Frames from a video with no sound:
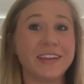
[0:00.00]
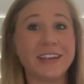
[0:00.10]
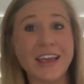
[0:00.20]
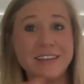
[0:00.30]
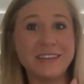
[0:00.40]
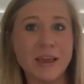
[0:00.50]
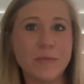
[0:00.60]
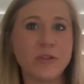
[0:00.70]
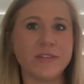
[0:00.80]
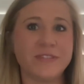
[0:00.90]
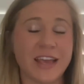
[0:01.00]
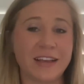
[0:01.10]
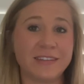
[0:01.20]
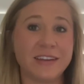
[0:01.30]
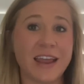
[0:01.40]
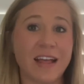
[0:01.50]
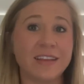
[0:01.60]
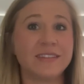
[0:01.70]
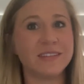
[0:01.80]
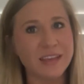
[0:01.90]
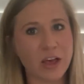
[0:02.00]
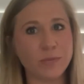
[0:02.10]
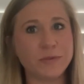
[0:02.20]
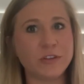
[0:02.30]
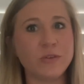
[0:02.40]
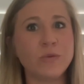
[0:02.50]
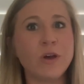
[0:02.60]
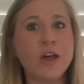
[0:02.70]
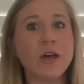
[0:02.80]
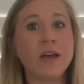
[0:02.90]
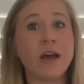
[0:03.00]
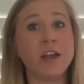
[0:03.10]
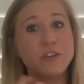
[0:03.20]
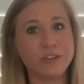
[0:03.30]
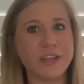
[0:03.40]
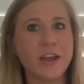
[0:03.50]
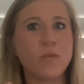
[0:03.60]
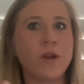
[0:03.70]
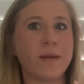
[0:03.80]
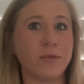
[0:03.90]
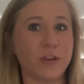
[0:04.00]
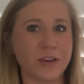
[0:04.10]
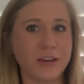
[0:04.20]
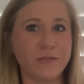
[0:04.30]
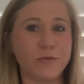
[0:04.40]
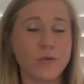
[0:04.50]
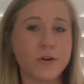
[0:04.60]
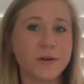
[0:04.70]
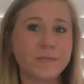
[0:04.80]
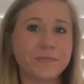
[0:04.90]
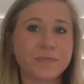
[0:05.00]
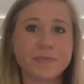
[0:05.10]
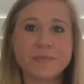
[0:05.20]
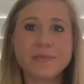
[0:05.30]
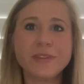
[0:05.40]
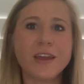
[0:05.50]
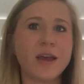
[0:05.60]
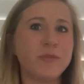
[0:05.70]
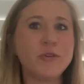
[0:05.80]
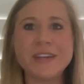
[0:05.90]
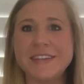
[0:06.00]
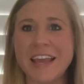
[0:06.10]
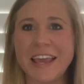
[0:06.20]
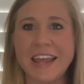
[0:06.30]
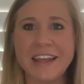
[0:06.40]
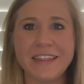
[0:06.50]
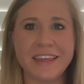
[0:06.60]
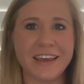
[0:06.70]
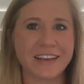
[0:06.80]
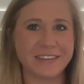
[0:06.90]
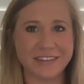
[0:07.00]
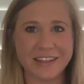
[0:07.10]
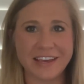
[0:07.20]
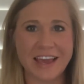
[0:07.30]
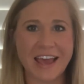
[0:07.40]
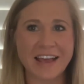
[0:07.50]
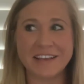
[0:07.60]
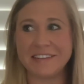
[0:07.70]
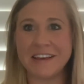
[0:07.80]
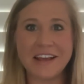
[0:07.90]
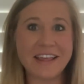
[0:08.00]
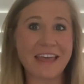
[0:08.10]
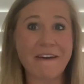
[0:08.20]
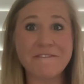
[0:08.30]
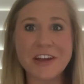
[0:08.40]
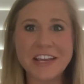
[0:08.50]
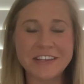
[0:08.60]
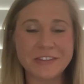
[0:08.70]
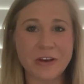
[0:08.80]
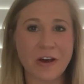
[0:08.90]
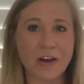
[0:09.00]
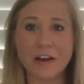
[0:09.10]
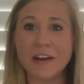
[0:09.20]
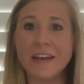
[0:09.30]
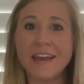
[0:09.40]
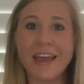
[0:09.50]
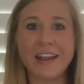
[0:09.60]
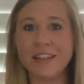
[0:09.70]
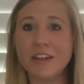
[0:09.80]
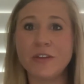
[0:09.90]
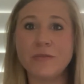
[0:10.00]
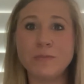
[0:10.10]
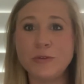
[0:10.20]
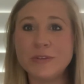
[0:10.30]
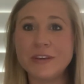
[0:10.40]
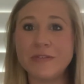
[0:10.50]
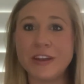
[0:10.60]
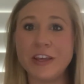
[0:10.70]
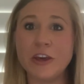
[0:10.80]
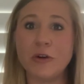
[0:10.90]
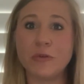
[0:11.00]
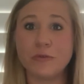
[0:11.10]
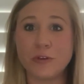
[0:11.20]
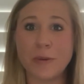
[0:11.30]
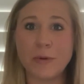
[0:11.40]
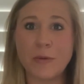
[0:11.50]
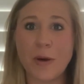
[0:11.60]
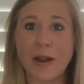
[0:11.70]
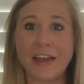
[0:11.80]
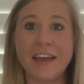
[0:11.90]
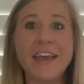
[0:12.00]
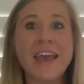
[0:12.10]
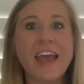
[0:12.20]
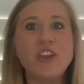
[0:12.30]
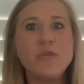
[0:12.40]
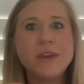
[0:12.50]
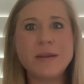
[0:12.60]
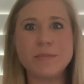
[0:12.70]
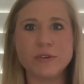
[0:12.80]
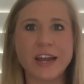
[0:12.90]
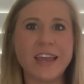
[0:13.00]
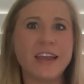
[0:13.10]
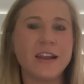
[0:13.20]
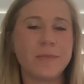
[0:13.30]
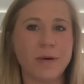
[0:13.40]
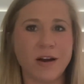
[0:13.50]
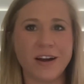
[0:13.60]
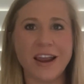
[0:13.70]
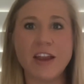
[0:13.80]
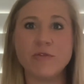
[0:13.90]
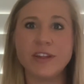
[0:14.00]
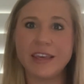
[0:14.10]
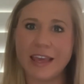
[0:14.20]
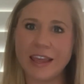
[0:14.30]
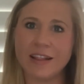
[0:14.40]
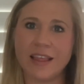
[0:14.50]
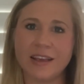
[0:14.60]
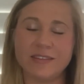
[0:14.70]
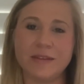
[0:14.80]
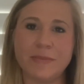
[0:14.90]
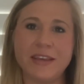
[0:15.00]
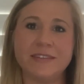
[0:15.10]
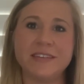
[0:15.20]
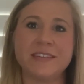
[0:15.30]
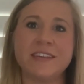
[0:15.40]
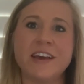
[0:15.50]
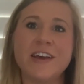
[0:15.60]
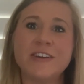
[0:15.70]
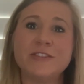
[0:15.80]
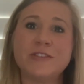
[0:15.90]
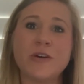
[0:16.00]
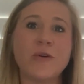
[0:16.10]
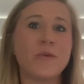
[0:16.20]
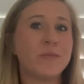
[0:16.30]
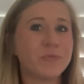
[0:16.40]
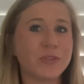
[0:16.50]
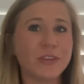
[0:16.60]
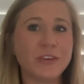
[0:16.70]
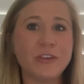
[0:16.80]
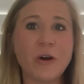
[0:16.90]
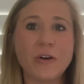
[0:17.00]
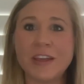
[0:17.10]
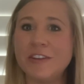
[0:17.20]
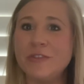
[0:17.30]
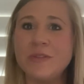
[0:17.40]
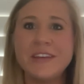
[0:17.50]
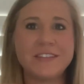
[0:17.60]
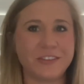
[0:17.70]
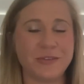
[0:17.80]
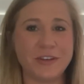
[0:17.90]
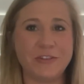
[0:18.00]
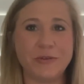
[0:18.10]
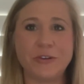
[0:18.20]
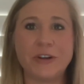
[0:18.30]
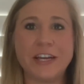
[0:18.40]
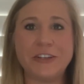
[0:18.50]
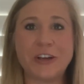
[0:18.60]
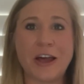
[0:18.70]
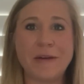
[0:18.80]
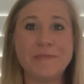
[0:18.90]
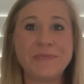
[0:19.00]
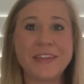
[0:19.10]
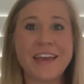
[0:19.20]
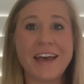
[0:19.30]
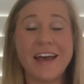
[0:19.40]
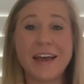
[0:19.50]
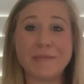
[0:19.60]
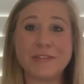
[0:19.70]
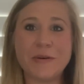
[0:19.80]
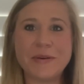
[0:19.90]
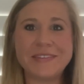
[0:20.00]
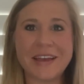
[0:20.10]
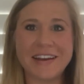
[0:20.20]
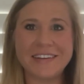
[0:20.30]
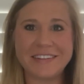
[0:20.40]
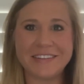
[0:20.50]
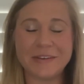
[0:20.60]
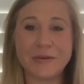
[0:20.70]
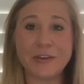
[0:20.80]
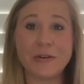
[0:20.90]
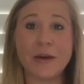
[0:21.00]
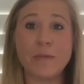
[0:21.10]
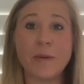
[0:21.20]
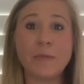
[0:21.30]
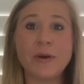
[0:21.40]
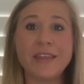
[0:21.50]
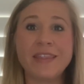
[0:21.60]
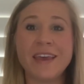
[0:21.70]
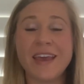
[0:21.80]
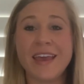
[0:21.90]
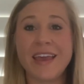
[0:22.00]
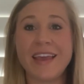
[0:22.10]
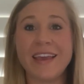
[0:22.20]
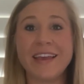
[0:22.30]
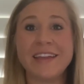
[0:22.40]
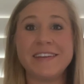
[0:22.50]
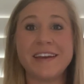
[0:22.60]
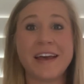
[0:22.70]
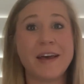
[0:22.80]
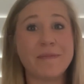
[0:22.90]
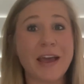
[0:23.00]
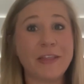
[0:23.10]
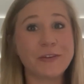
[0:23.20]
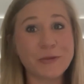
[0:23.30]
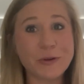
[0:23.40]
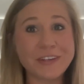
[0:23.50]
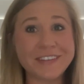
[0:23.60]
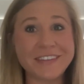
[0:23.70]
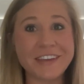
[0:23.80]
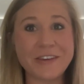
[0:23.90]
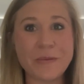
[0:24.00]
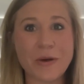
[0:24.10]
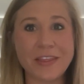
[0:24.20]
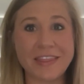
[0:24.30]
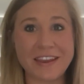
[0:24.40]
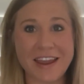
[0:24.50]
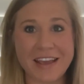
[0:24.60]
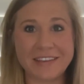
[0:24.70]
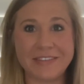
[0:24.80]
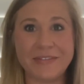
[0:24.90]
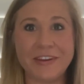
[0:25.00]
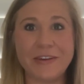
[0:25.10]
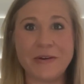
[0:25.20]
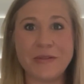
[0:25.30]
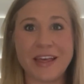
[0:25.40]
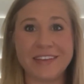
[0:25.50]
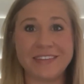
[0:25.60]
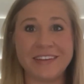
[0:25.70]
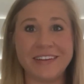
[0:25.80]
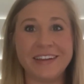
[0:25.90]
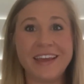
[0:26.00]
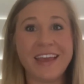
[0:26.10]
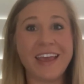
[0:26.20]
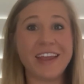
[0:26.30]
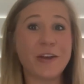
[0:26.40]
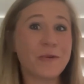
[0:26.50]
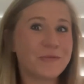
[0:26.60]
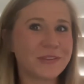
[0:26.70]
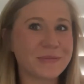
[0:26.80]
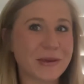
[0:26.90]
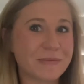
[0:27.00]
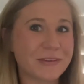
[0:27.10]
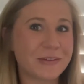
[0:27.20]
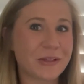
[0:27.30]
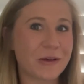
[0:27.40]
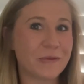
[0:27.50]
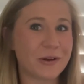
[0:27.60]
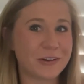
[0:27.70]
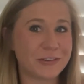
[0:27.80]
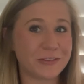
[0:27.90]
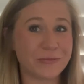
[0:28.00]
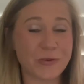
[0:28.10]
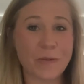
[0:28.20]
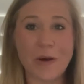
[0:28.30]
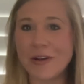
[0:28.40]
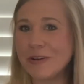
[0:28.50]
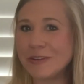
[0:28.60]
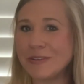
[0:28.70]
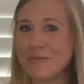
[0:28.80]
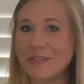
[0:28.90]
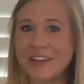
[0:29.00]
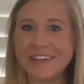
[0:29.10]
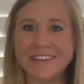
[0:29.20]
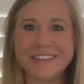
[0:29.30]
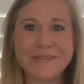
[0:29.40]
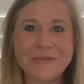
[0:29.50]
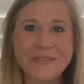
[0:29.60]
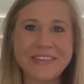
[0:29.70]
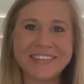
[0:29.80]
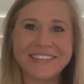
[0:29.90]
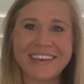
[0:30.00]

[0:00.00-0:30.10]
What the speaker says: example of text analysis helps you understand what I'm looking for. You can take anything as silly as that funny song and little music video from Moana, and you can break it apart and really analyze the pieces. So y'all can do this. You can do a great job. I'm so excited to see what you come up with, and I look forward to seeing you all in the next video lesson. And hopefully maybe you'll all watch Moana or some fun Disney movies.